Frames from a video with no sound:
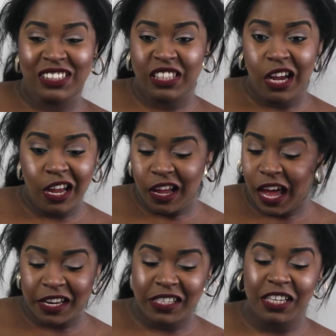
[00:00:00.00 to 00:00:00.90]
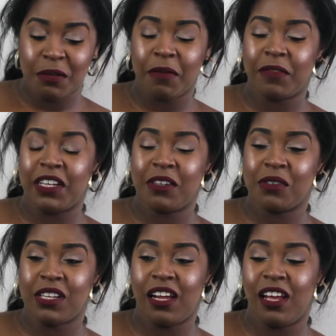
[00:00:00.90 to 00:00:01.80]
The Anastasia Beverly
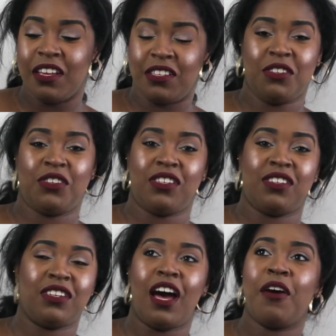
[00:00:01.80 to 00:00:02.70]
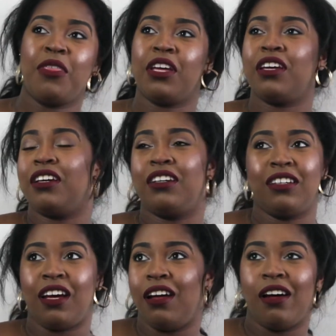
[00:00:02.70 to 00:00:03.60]
Hills highlighters are just, I think,
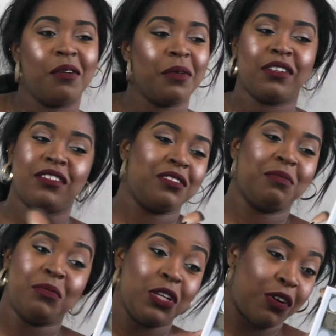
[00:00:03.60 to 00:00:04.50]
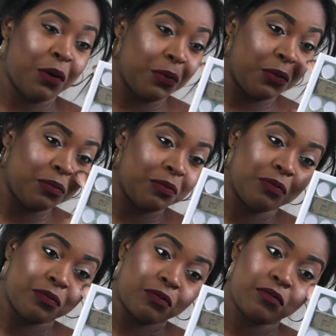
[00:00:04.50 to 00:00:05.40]
oh my god, incredible.
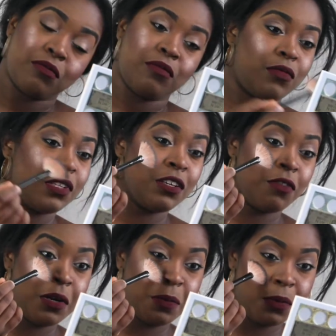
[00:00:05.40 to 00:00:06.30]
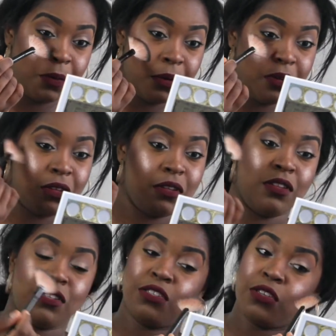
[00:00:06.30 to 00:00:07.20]
Incredible.
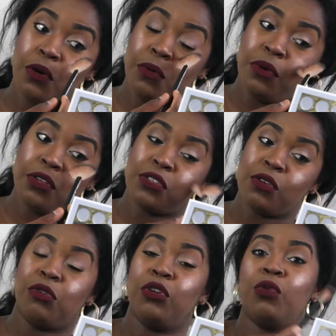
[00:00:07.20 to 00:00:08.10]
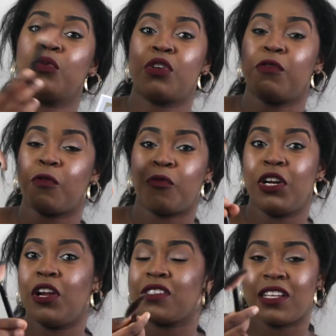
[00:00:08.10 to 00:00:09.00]
So good. And also if you're
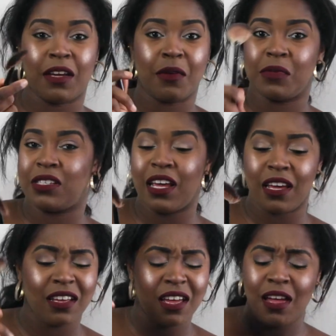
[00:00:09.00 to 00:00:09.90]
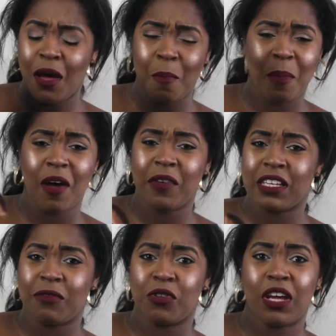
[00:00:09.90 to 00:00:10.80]
freelance, like I was saying, perfect
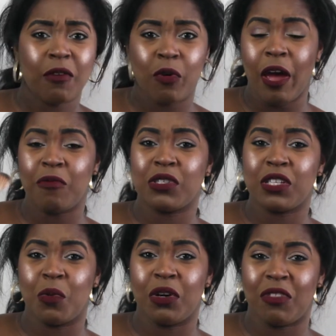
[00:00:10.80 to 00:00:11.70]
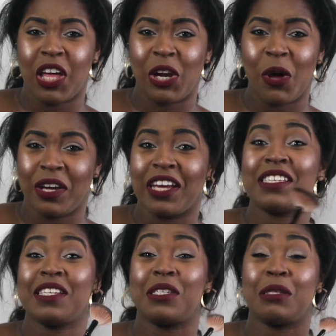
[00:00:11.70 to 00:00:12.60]
having your kit. I've got every single one of their glow
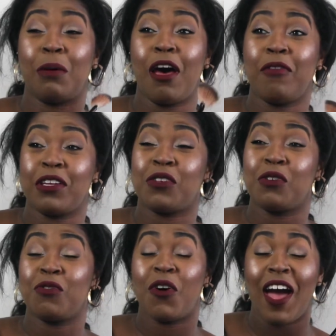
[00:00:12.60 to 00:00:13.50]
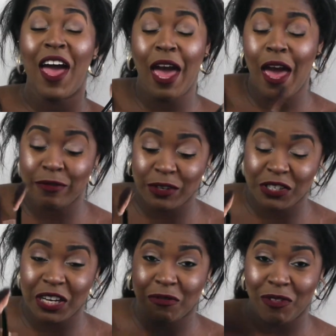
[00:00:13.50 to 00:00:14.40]
kits. It's just perfect, so you've got every
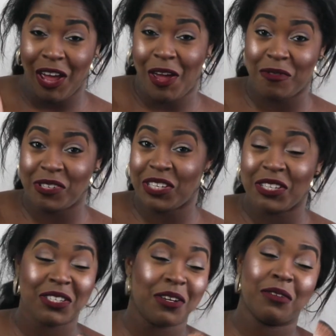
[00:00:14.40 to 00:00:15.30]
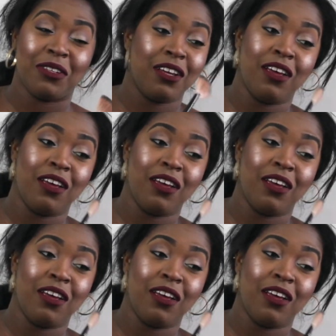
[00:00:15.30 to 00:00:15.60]
shade for every skin tone.